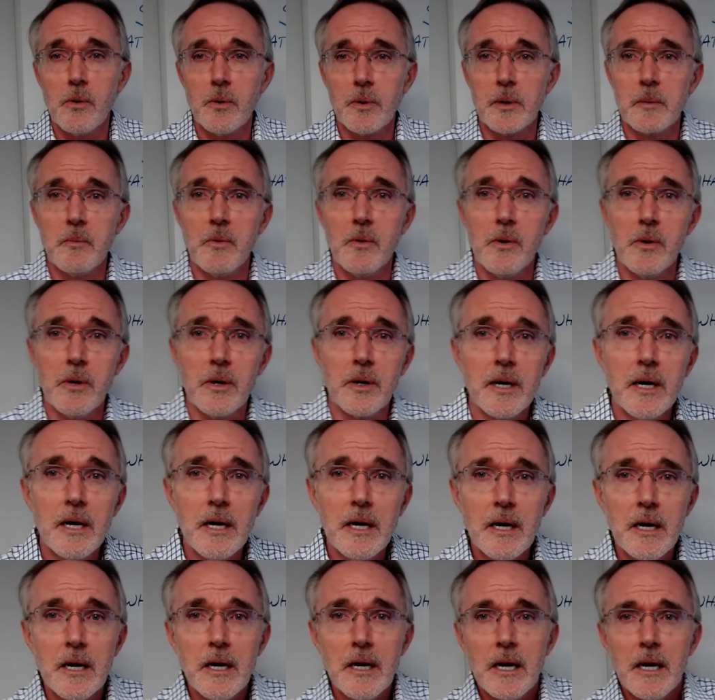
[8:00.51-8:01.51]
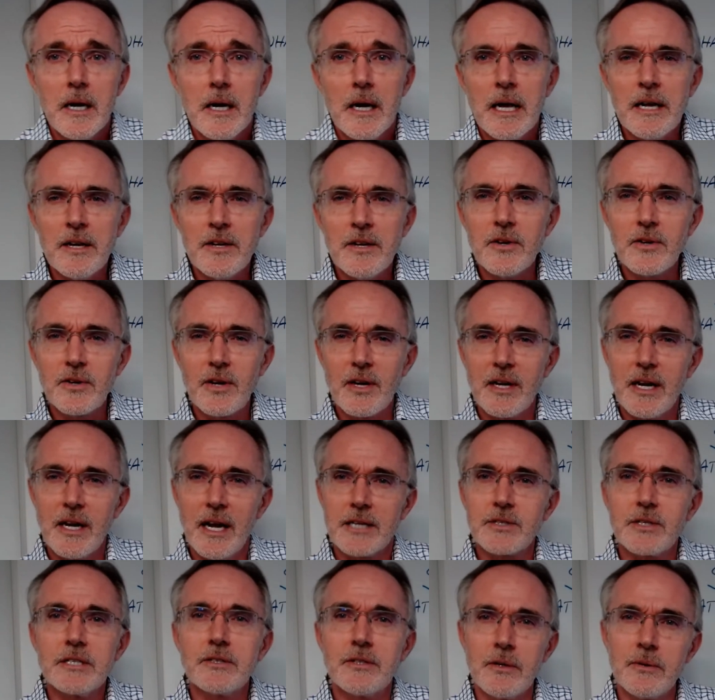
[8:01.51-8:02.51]
more. And you can
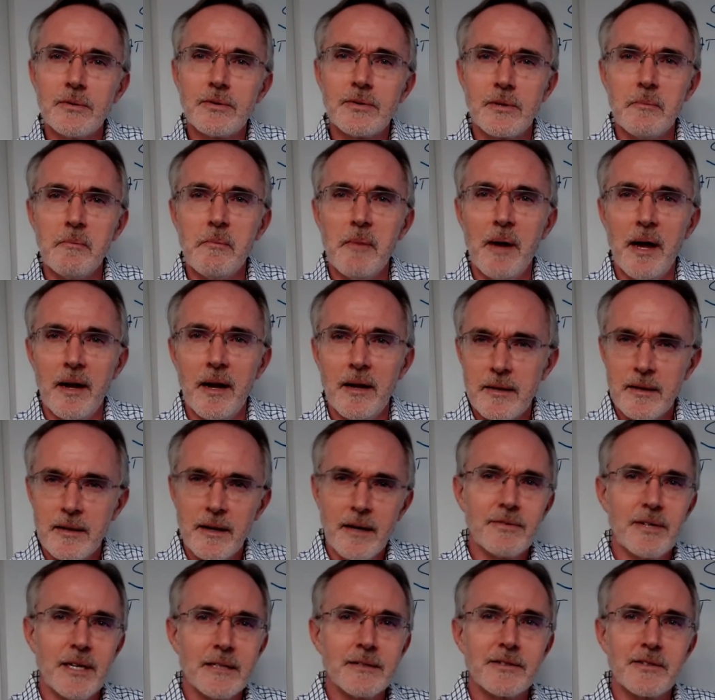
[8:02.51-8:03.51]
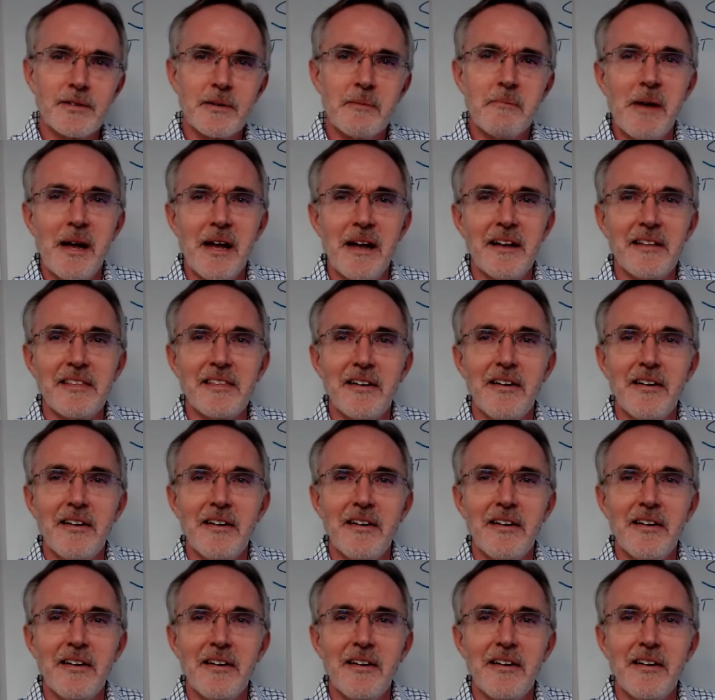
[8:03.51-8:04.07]
actually do some math, and I've done some math,